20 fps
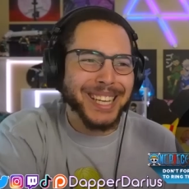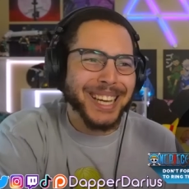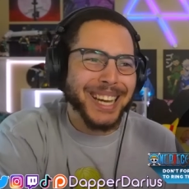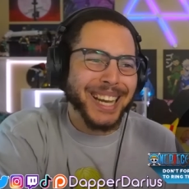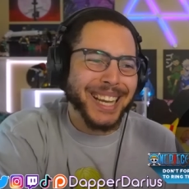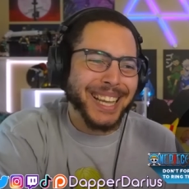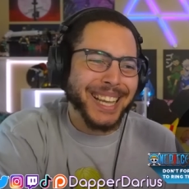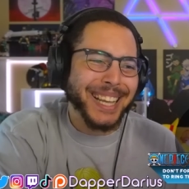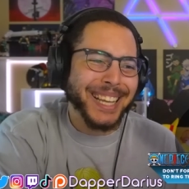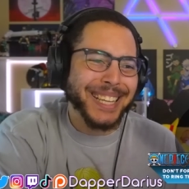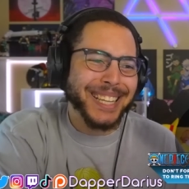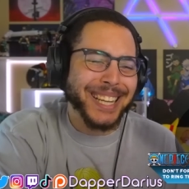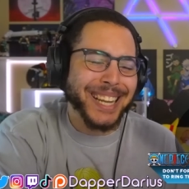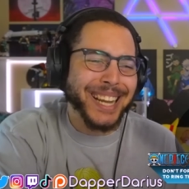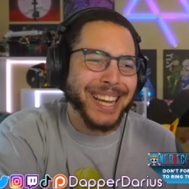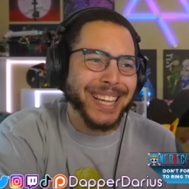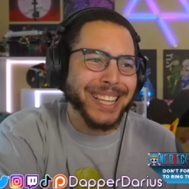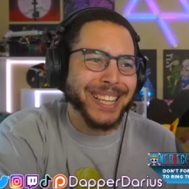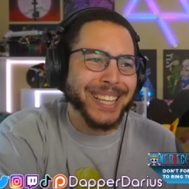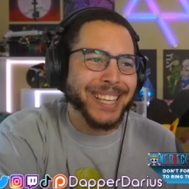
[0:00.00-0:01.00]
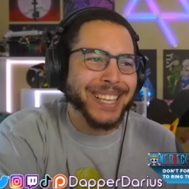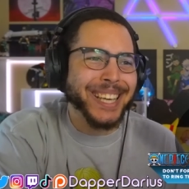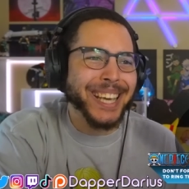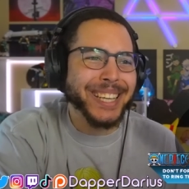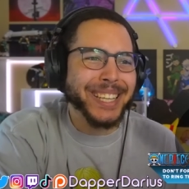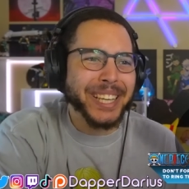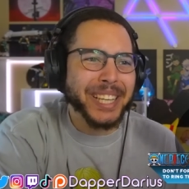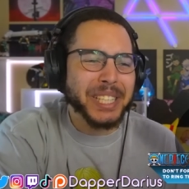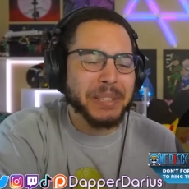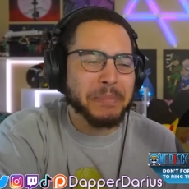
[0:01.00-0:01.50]
I can't lie, the kick
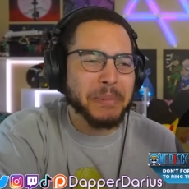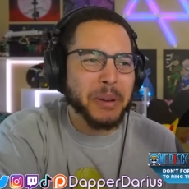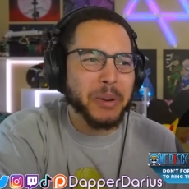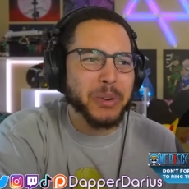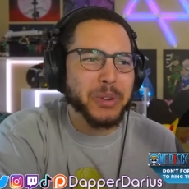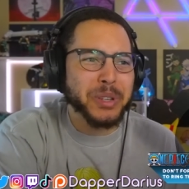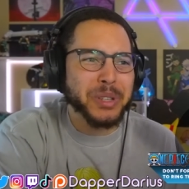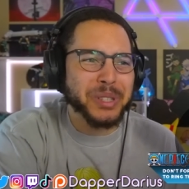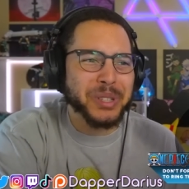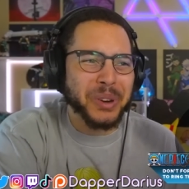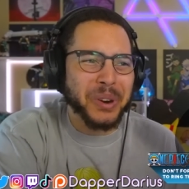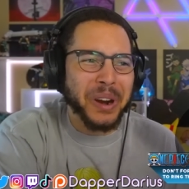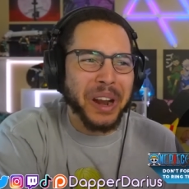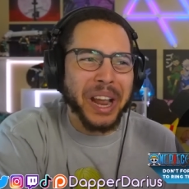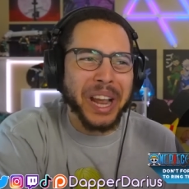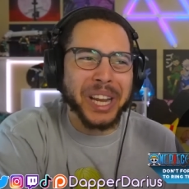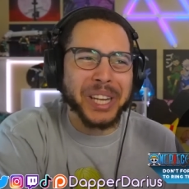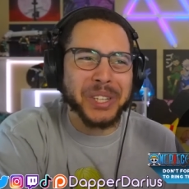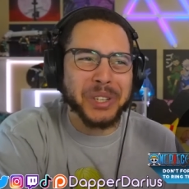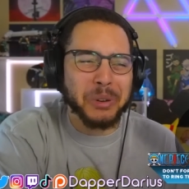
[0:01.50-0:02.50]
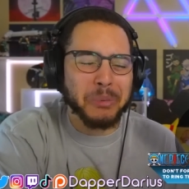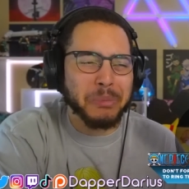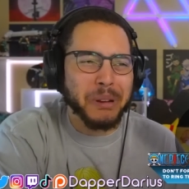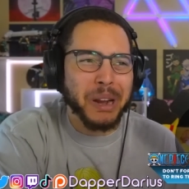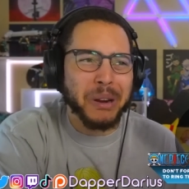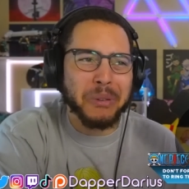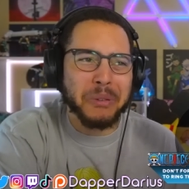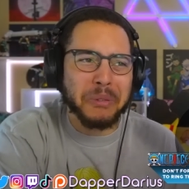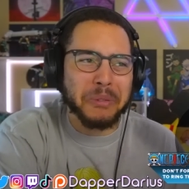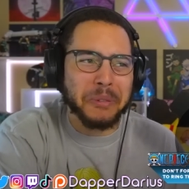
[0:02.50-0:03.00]
explosions are extra
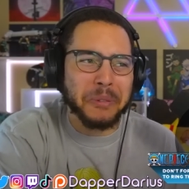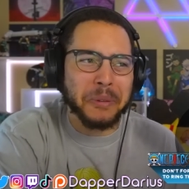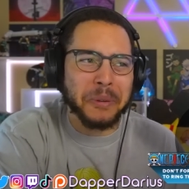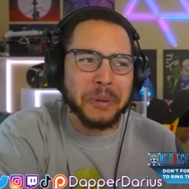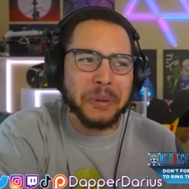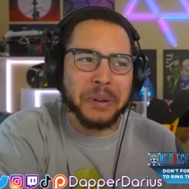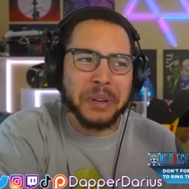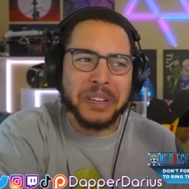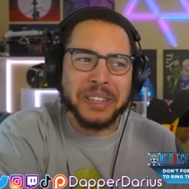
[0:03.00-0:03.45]
powerful.